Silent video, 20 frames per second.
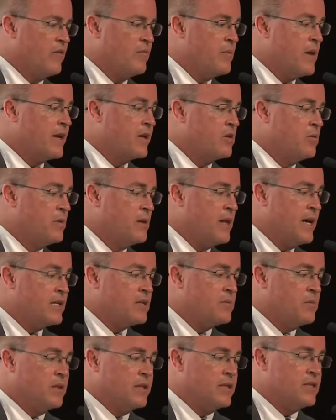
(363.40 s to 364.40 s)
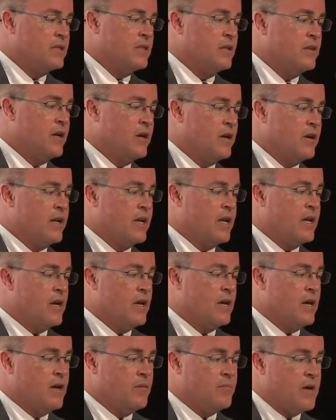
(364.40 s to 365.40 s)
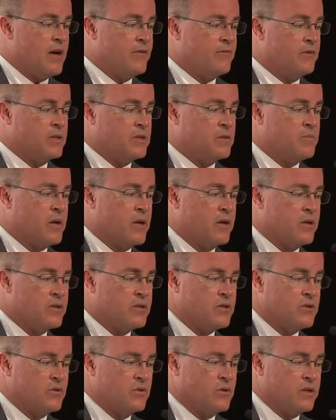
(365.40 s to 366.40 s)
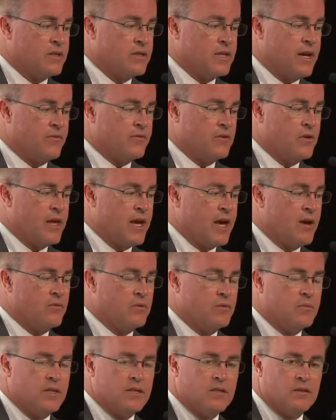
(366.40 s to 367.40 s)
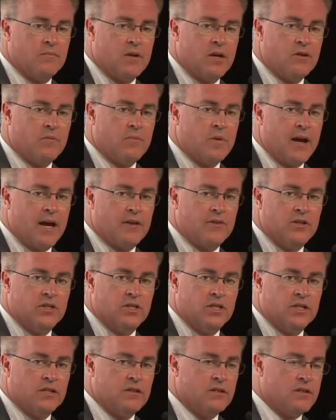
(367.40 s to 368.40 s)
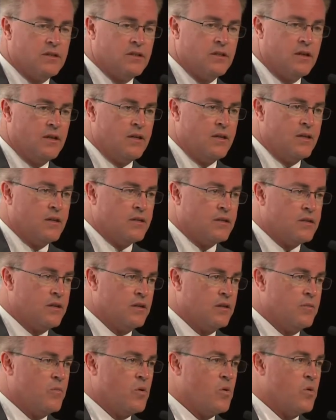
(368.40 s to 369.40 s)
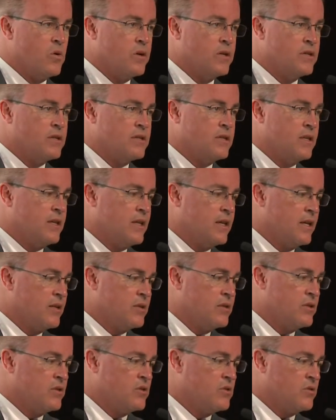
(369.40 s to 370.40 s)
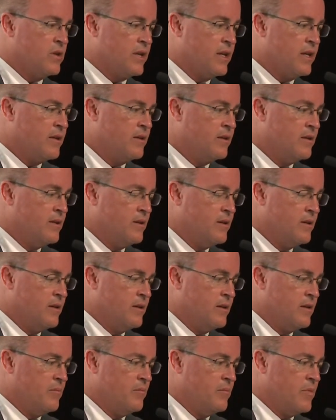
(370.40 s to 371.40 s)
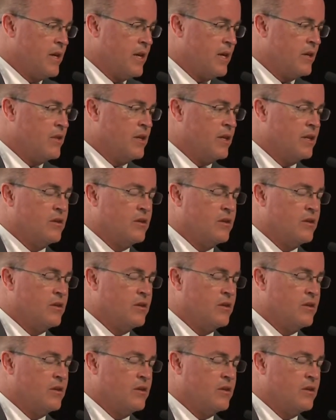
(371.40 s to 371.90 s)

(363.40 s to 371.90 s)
mycoplasma listed there and Haemophilus parasuis. After that would be some other pathogens, still important to the industry, but I think